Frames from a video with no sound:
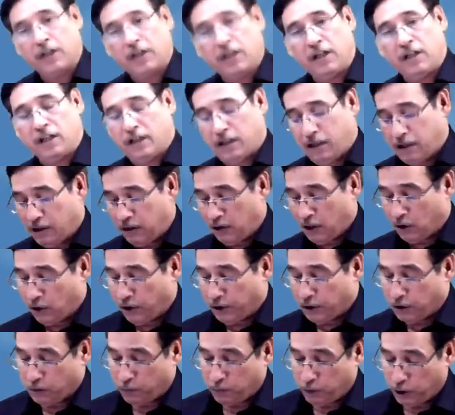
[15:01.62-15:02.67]
here, you are going to
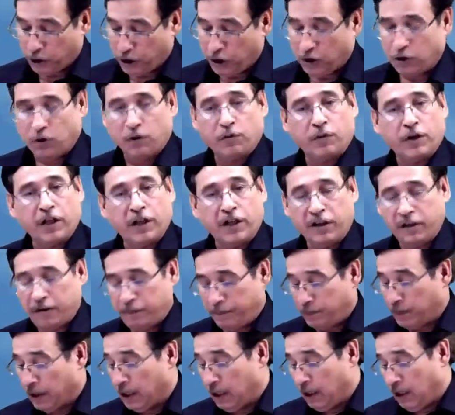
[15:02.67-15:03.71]
put it over here.
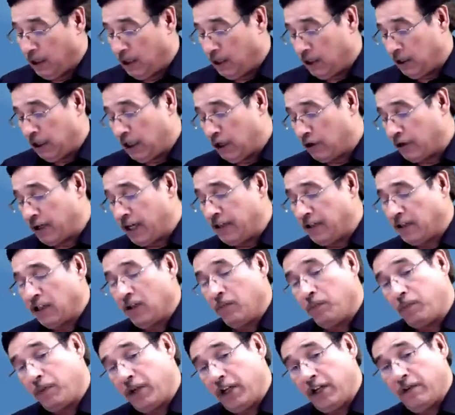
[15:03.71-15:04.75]
Now rent in
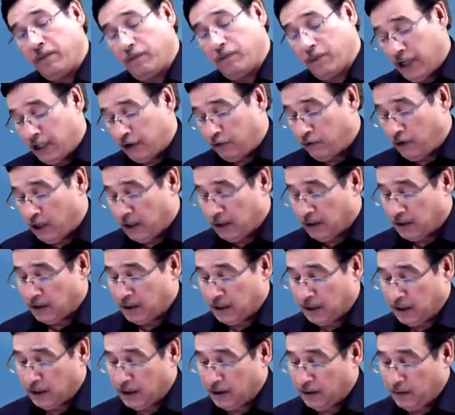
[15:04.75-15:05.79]
pay advance.
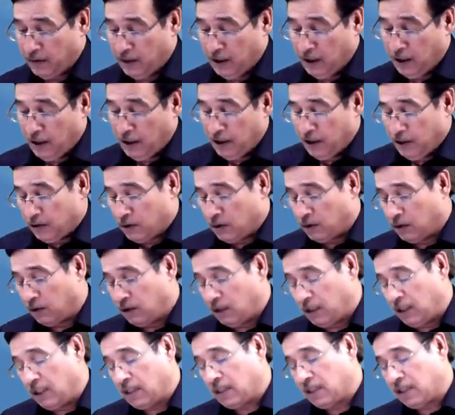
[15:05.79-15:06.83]
So
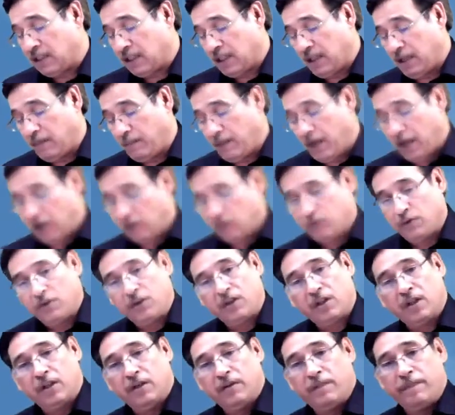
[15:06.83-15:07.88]
this amount
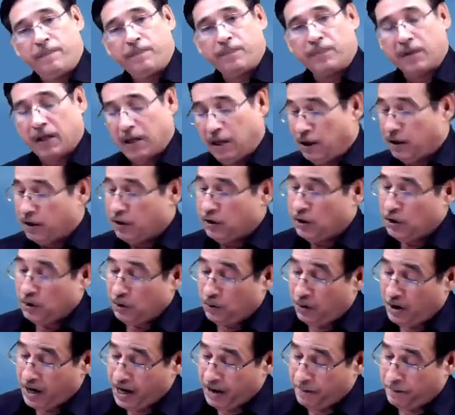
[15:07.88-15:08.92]
you
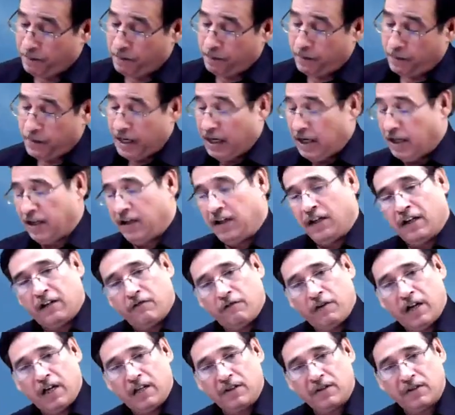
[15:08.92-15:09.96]
have paid in
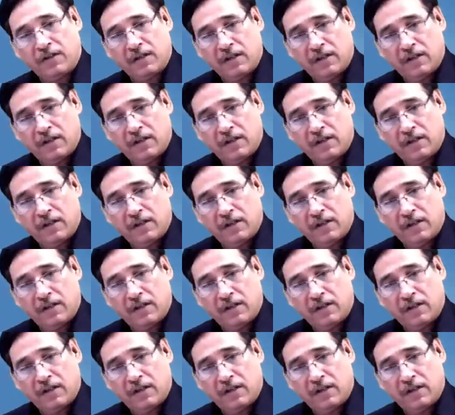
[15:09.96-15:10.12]
advance.